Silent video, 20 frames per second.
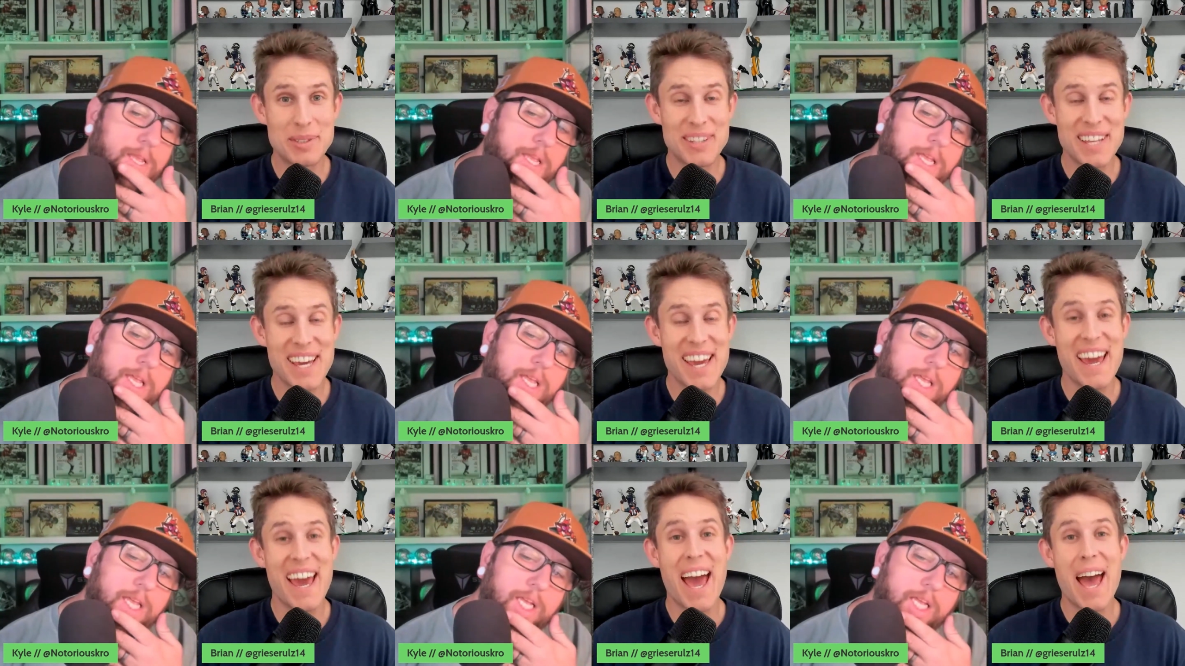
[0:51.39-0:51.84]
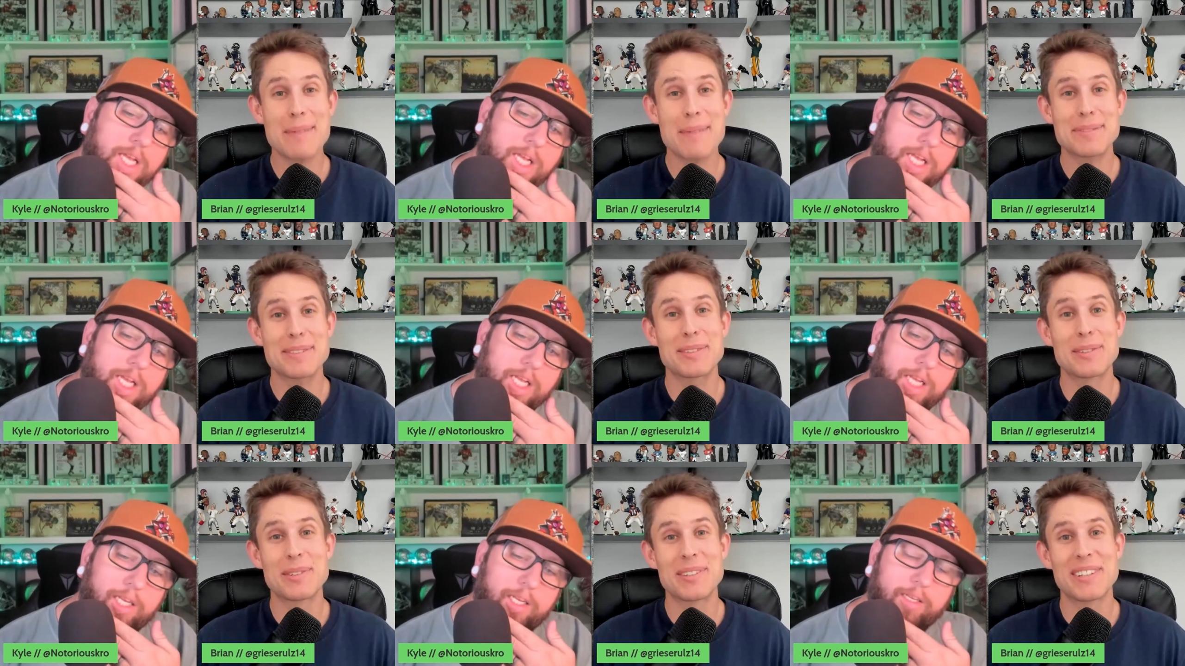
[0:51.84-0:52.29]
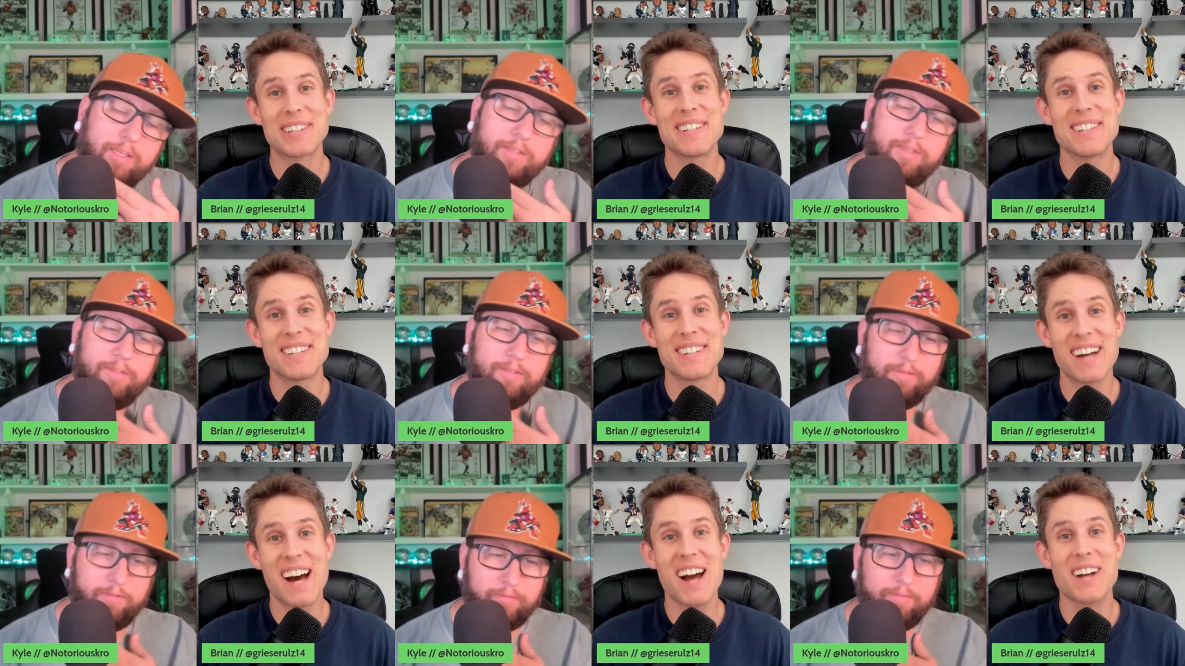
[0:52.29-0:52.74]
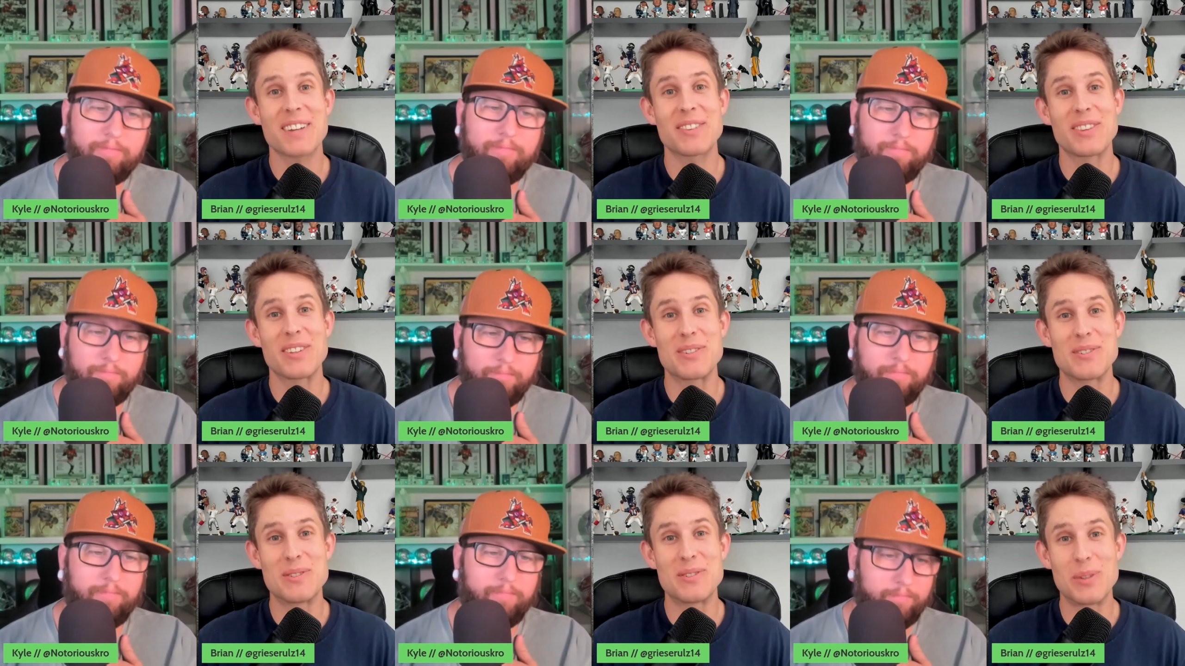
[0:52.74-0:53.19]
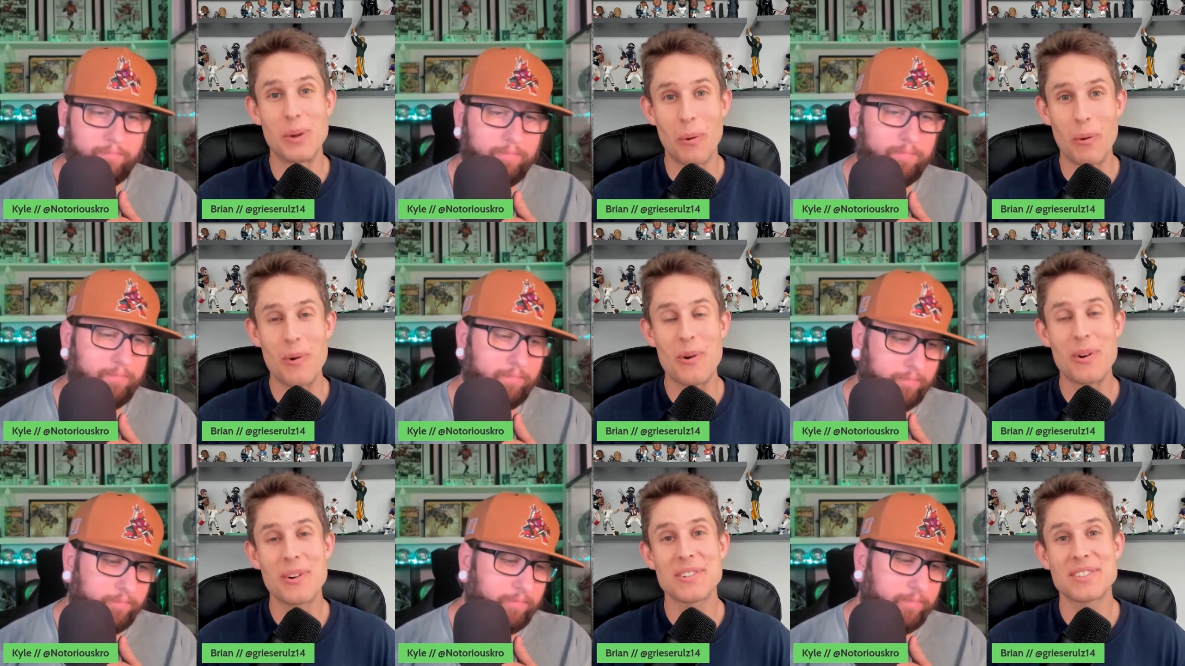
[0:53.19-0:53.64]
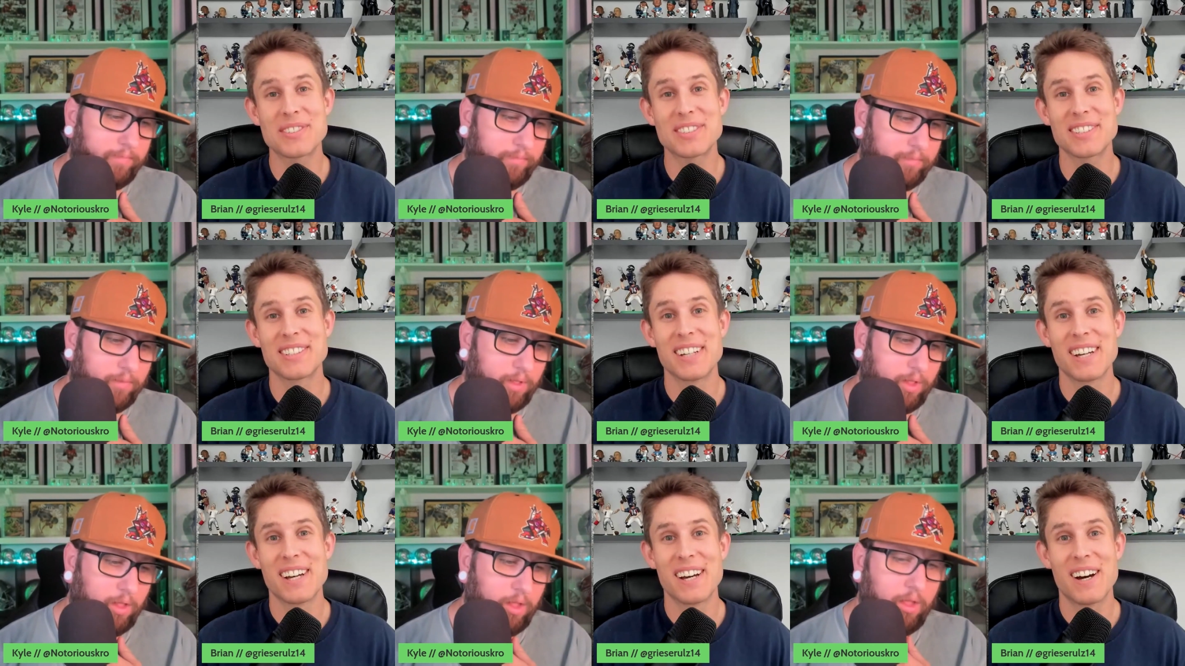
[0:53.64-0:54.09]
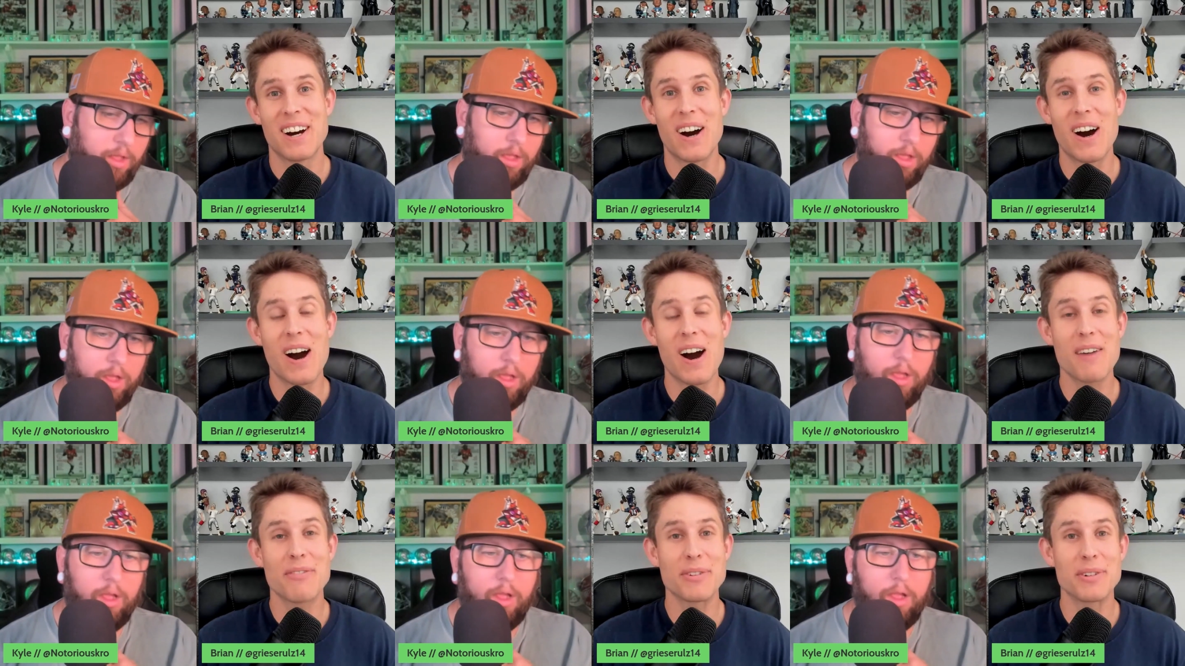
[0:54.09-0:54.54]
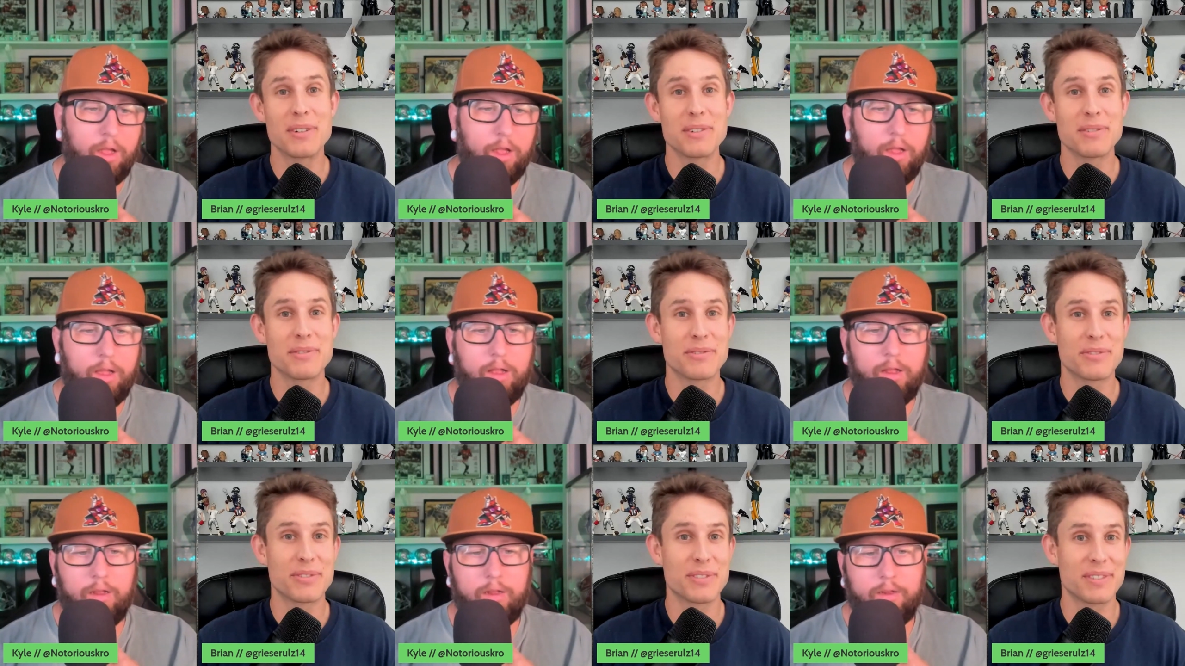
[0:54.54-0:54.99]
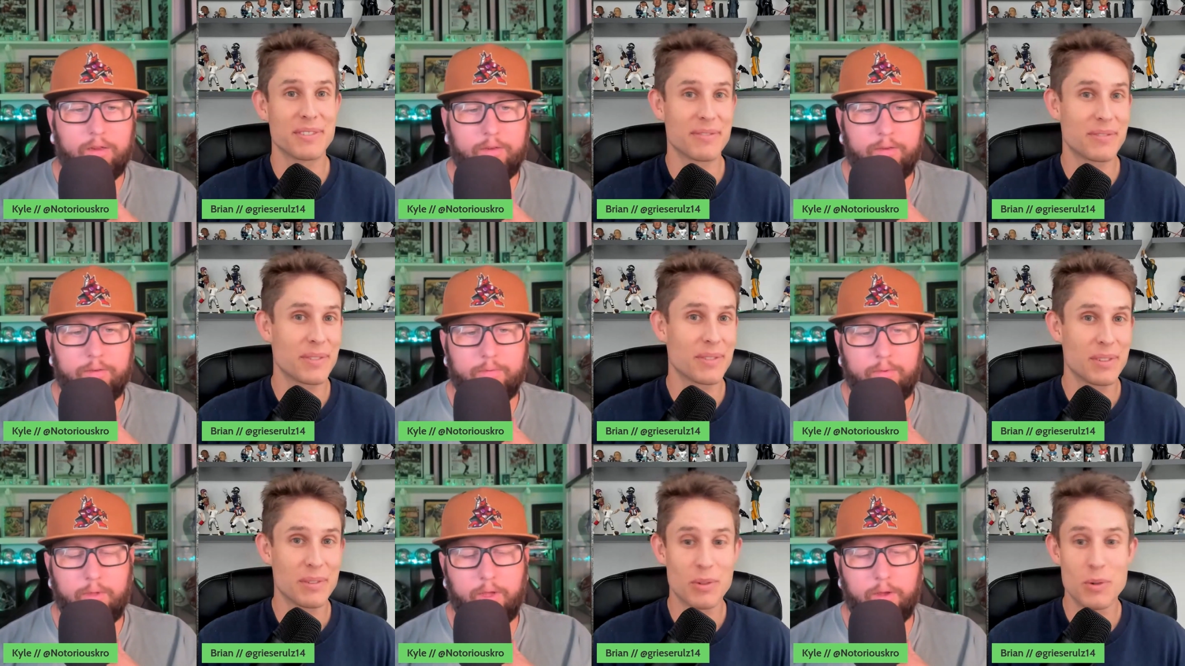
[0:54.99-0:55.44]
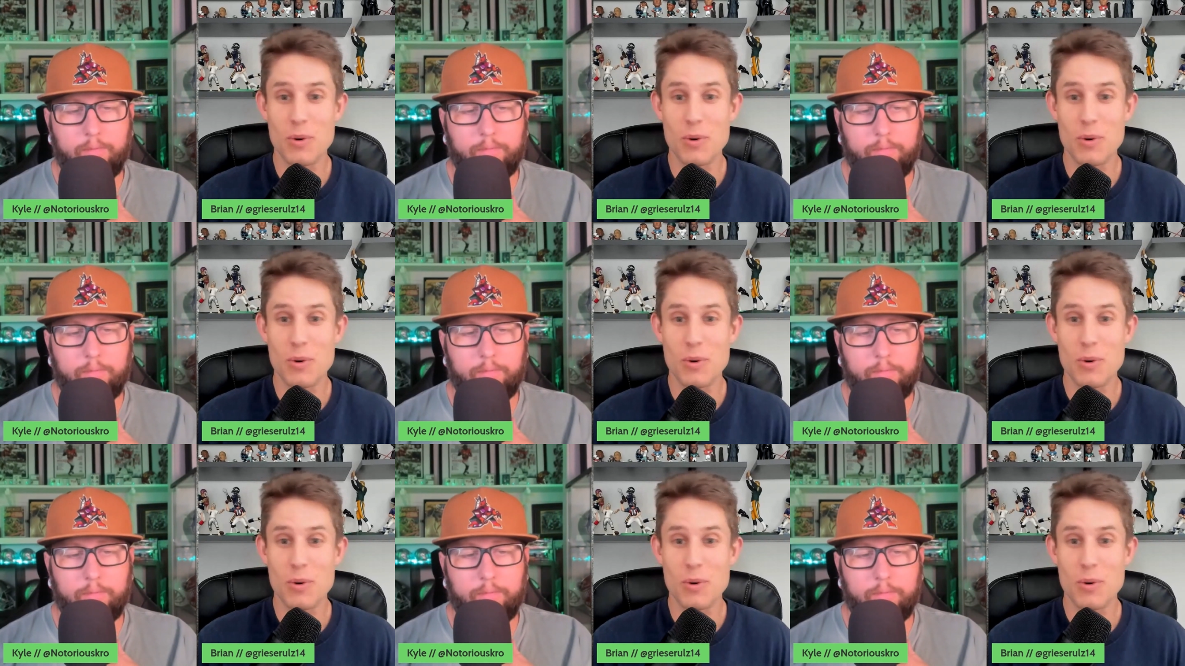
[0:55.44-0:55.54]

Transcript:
Speaker 1: They absolutely knocked the doors off of yep.